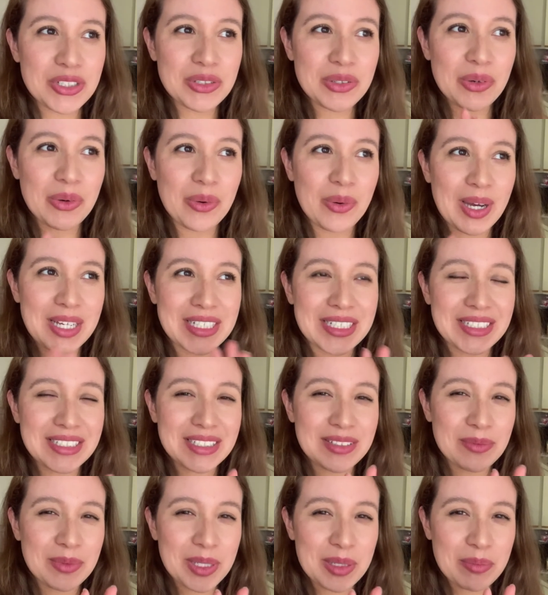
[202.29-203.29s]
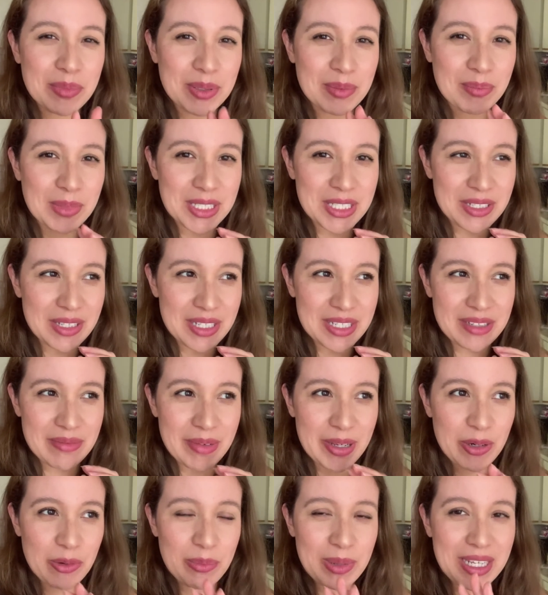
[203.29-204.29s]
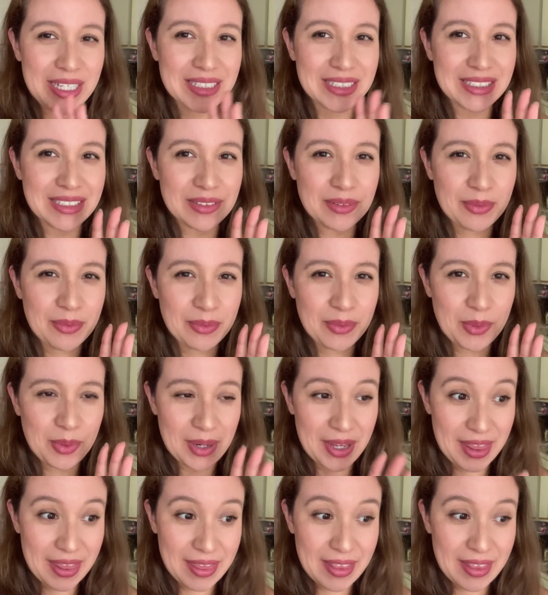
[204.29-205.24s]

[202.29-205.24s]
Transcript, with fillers: So I just didn't really put much of the tomato paste for